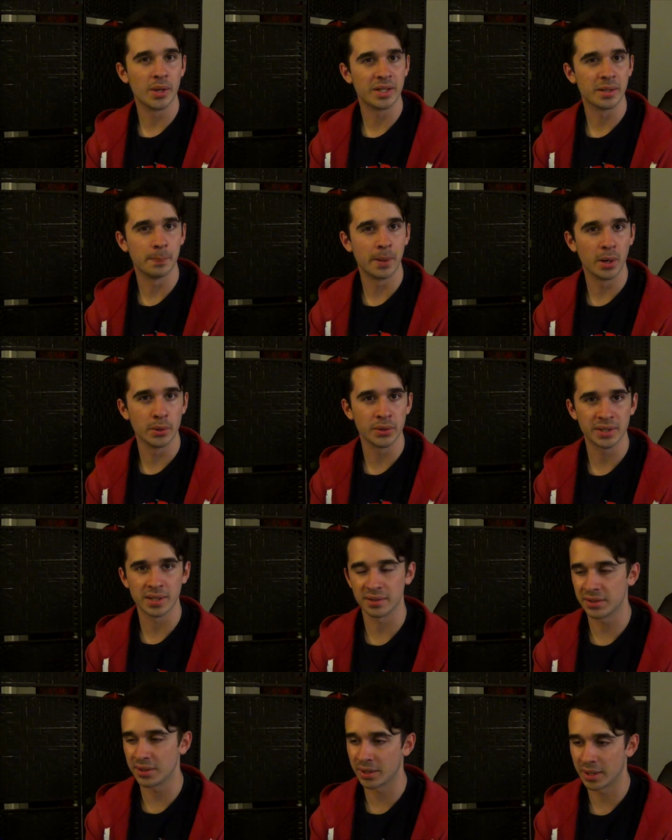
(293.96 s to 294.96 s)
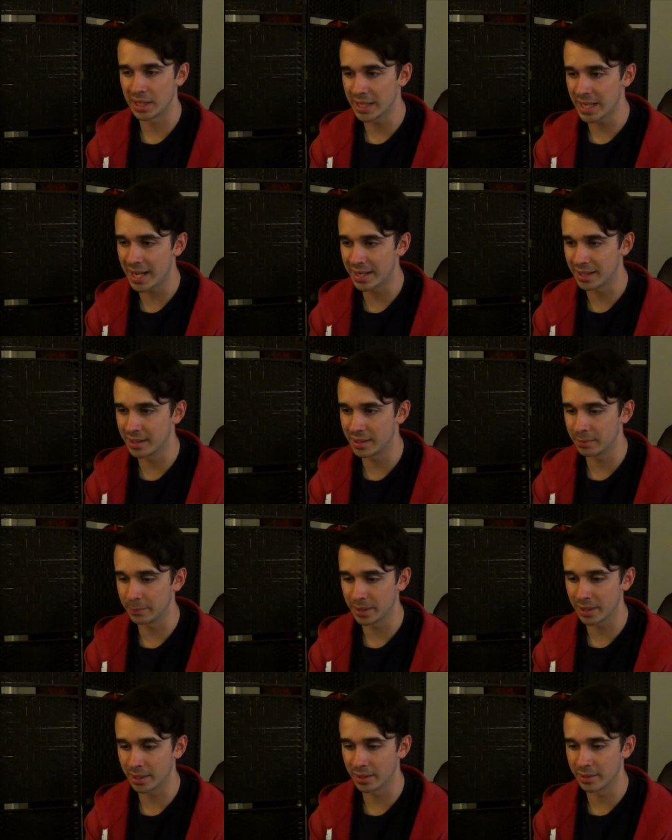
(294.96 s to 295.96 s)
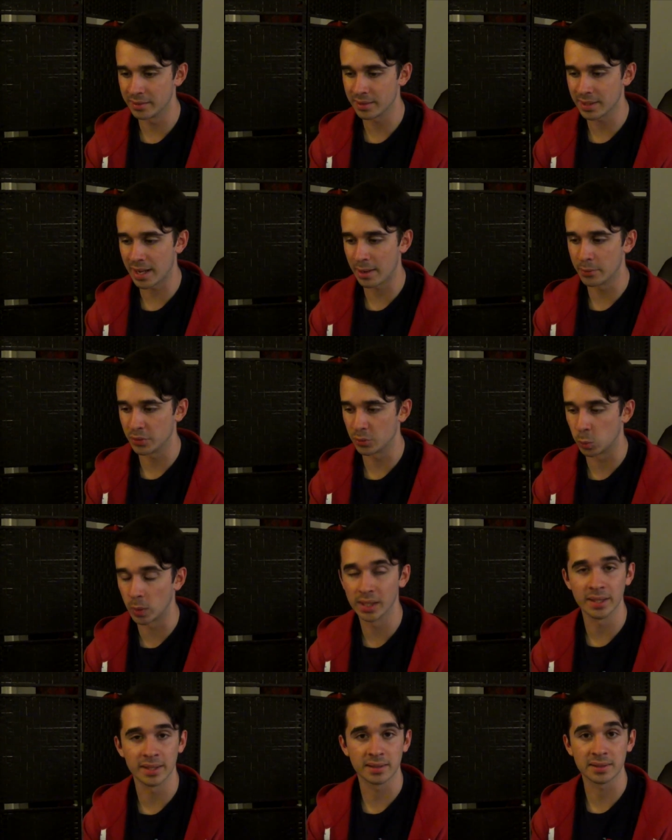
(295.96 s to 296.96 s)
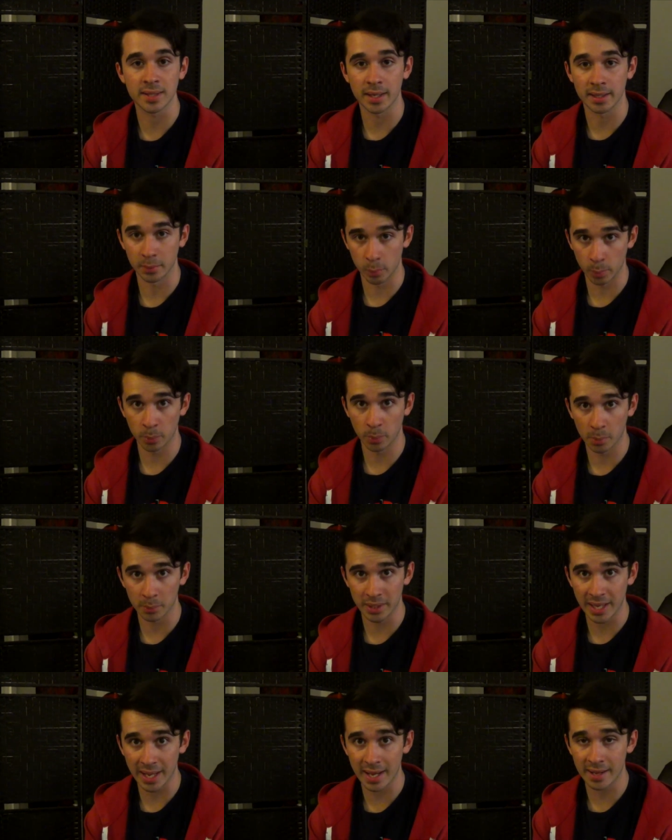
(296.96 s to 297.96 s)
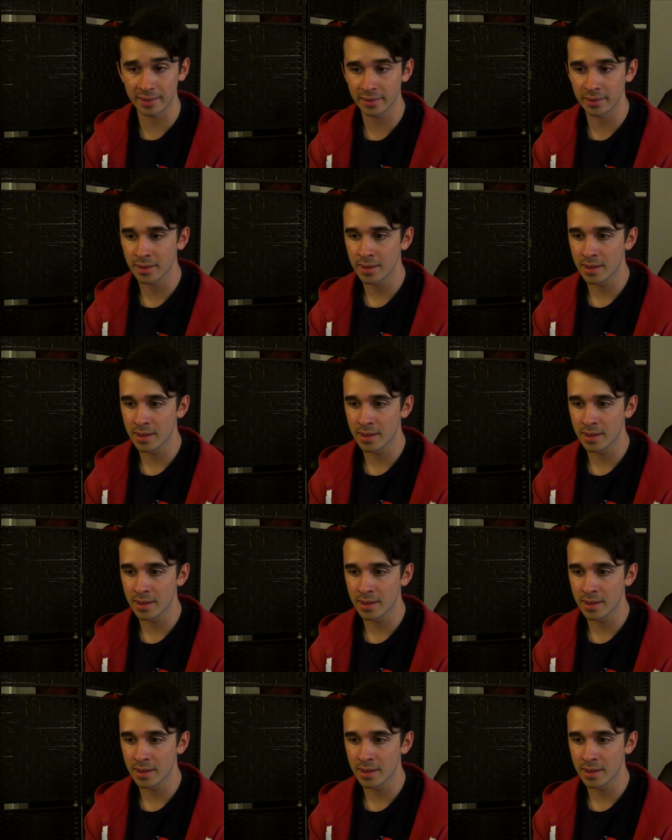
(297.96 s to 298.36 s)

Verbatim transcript: went to post and started editing because I was really excited with what we had.